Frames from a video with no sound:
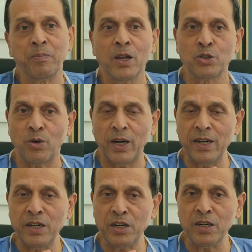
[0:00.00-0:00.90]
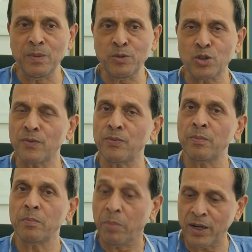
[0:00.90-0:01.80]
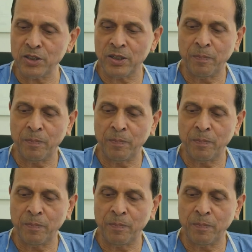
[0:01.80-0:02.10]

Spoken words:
So in terms of plus,